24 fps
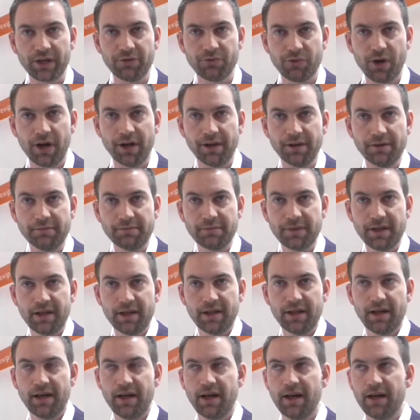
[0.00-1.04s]
we can run.
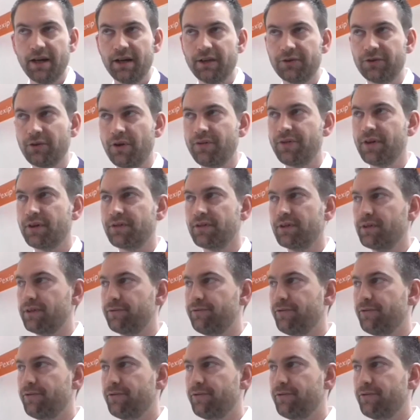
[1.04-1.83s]
Uh, so I think the,